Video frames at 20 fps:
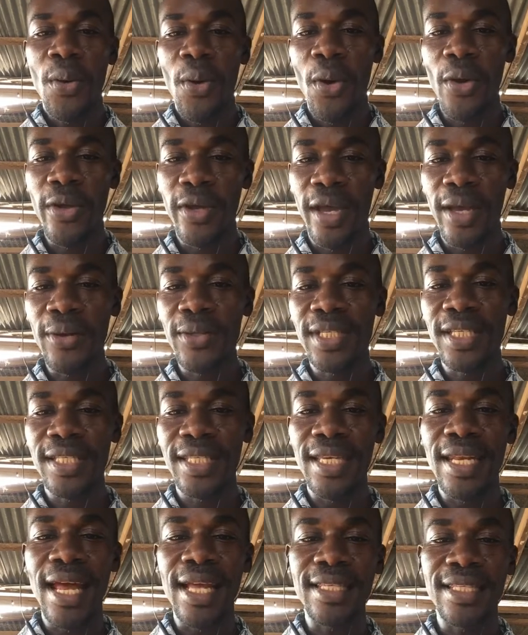or you can also
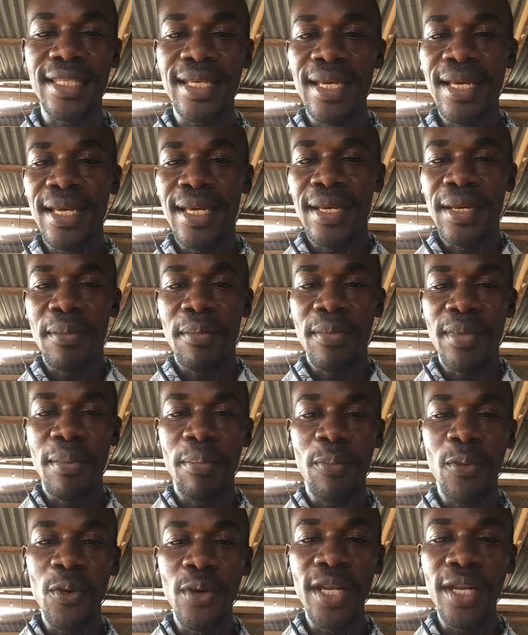say that the
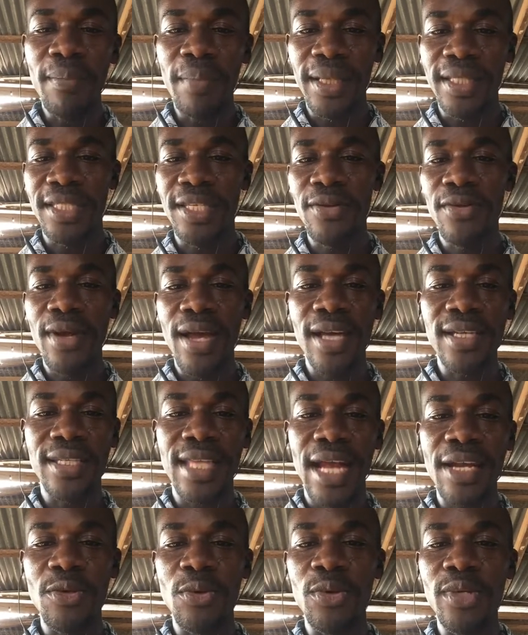brooding materials
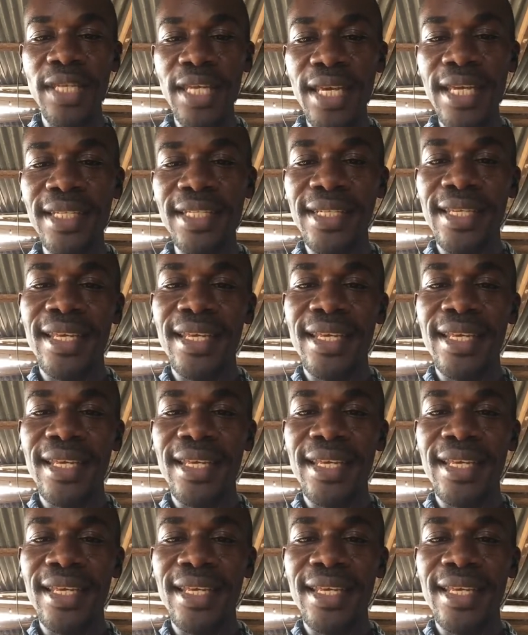that you need